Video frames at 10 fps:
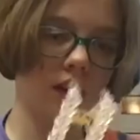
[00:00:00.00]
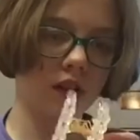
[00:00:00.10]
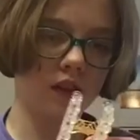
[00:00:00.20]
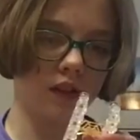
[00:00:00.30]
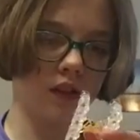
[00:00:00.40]

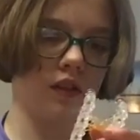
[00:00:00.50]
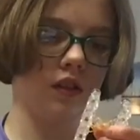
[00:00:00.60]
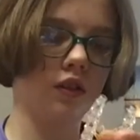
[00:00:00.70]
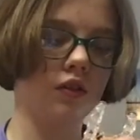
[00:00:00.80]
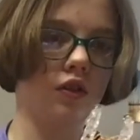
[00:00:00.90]
and
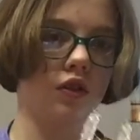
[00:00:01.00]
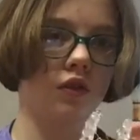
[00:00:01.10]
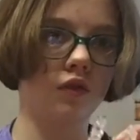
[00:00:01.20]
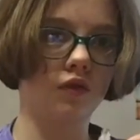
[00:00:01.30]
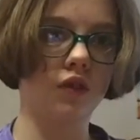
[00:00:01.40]
you should
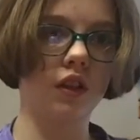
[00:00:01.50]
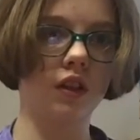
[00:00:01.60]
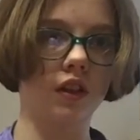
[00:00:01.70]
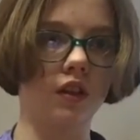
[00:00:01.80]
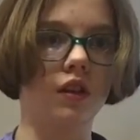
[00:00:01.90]
have done
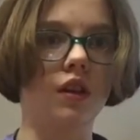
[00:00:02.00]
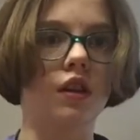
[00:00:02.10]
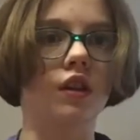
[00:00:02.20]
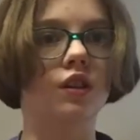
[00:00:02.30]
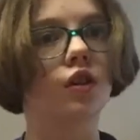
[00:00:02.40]
it
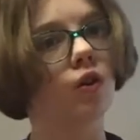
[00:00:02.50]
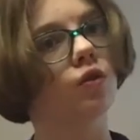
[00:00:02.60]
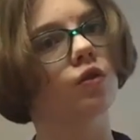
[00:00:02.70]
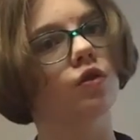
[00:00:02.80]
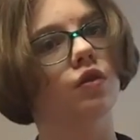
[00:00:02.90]
a
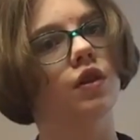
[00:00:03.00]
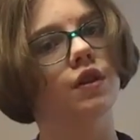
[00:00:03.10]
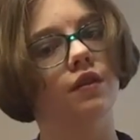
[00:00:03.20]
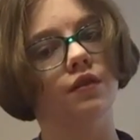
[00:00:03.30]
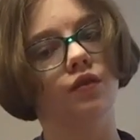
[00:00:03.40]
total
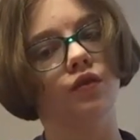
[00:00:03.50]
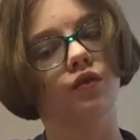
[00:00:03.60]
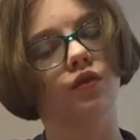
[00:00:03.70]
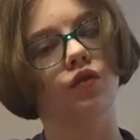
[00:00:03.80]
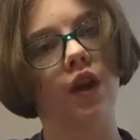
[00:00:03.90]
of
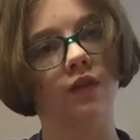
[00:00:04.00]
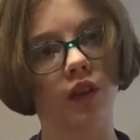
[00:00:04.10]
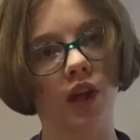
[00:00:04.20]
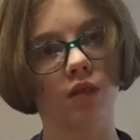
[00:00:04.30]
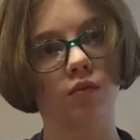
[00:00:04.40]
5
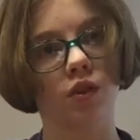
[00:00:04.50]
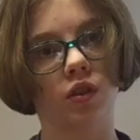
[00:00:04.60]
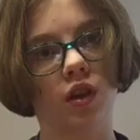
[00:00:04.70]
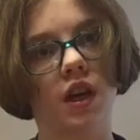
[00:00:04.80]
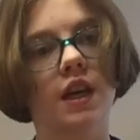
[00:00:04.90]
times,
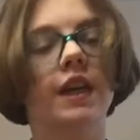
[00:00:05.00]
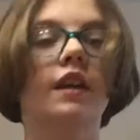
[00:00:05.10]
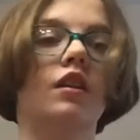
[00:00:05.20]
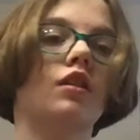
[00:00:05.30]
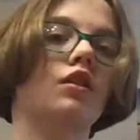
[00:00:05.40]

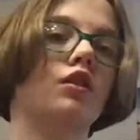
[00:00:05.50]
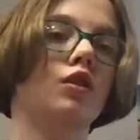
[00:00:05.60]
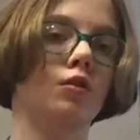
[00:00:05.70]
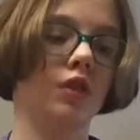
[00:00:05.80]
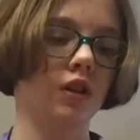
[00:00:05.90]

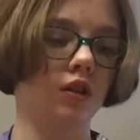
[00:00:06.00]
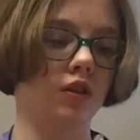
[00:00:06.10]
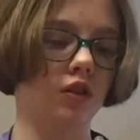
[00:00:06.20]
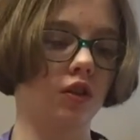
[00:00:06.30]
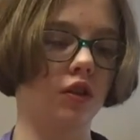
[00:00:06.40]

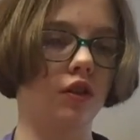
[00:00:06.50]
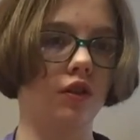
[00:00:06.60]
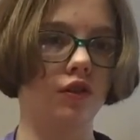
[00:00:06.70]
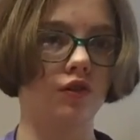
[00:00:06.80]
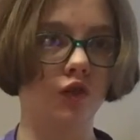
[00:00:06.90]
including
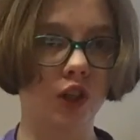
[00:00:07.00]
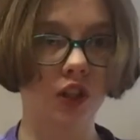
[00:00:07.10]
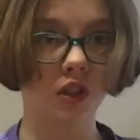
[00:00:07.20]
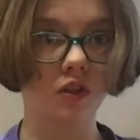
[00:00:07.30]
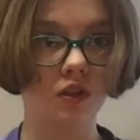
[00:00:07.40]
the
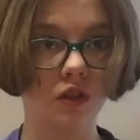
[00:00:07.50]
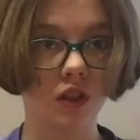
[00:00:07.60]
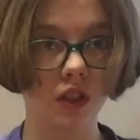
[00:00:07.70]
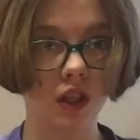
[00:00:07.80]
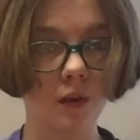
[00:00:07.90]
first
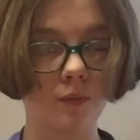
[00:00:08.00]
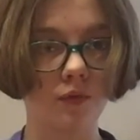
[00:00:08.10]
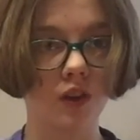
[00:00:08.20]
step